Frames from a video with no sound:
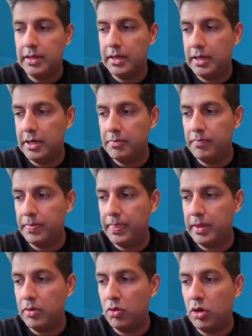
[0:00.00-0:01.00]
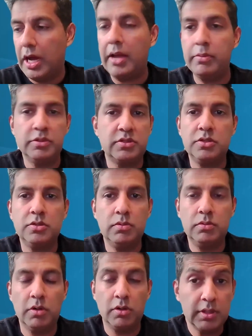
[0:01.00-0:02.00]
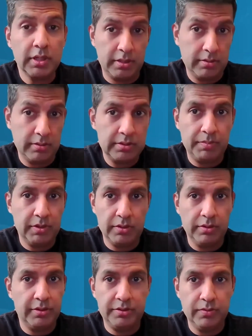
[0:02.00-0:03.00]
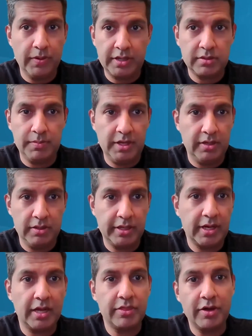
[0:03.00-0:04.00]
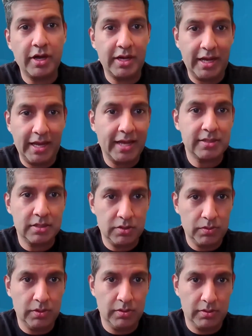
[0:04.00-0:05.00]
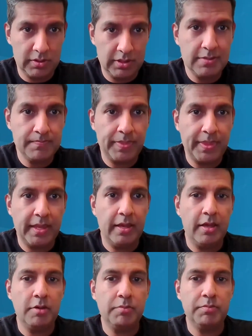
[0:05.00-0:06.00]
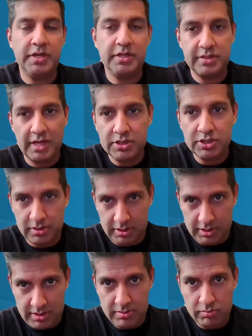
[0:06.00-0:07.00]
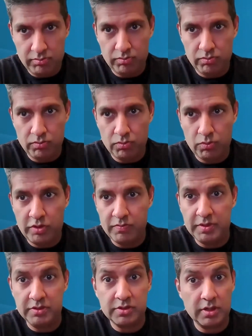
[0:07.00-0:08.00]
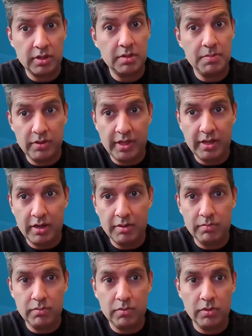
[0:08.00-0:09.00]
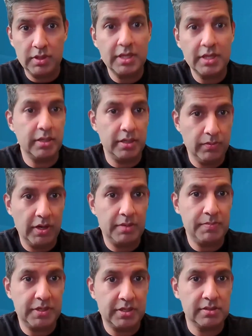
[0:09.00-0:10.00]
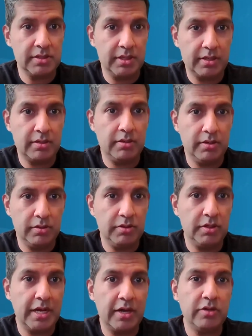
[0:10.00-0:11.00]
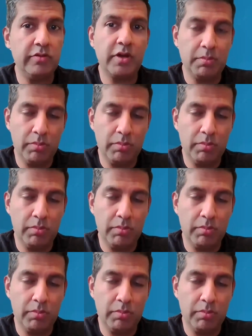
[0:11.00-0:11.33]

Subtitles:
I was too early to build the direct demand. Like I thought I had to do it early, but it's actually, we've been starting to build that up more lately, right? Because like, now you've got a